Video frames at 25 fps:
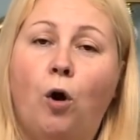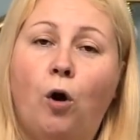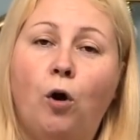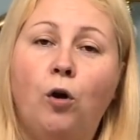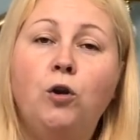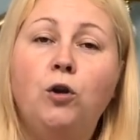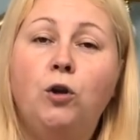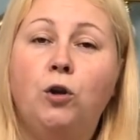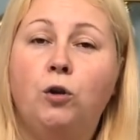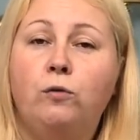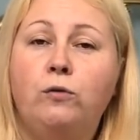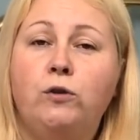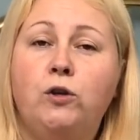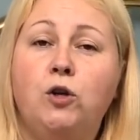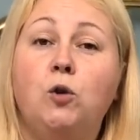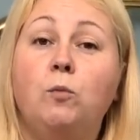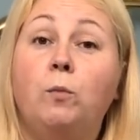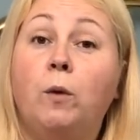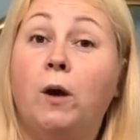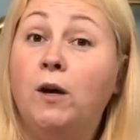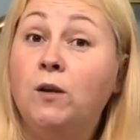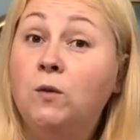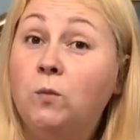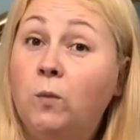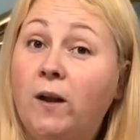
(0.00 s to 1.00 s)
on YouTube
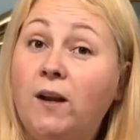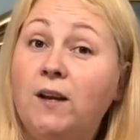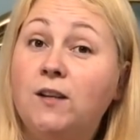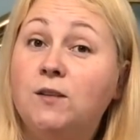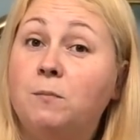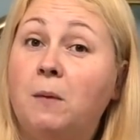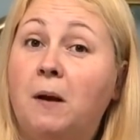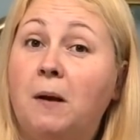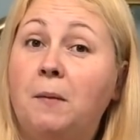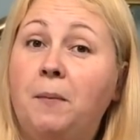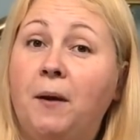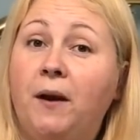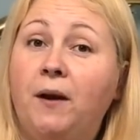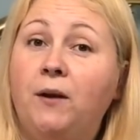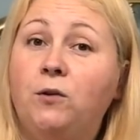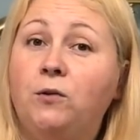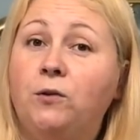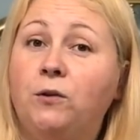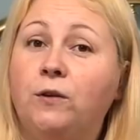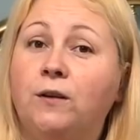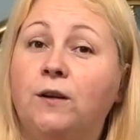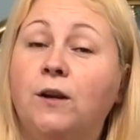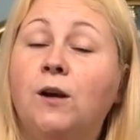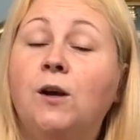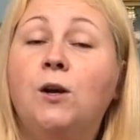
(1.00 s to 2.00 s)
as well as my
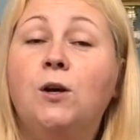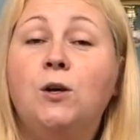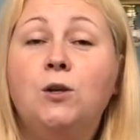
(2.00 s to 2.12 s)
Patreon.